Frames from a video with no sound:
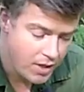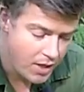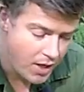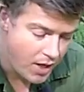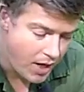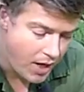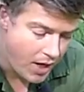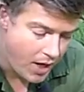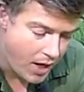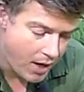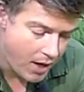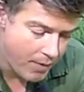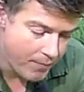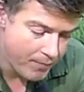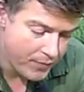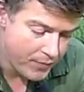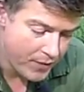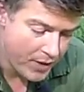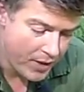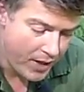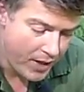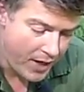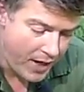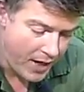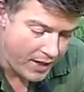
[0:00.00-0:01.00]

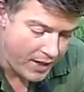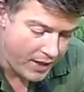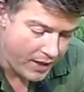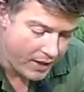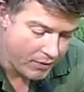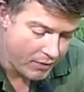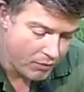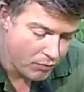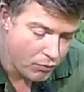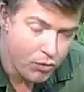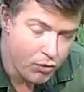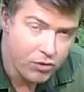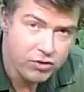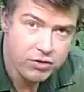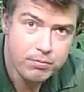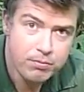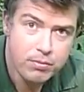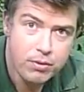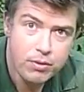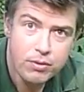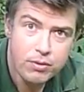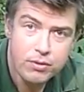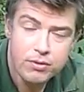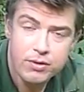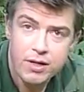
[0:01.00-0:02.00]
Any
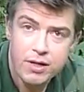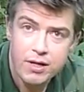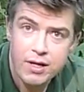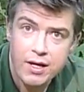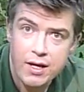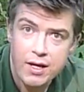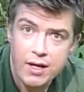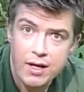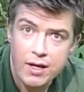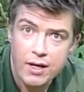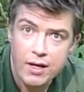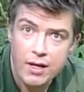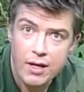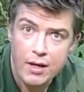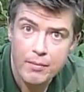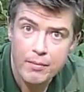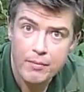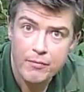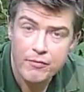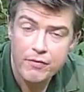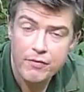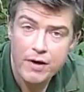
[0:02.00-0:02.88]
waterborne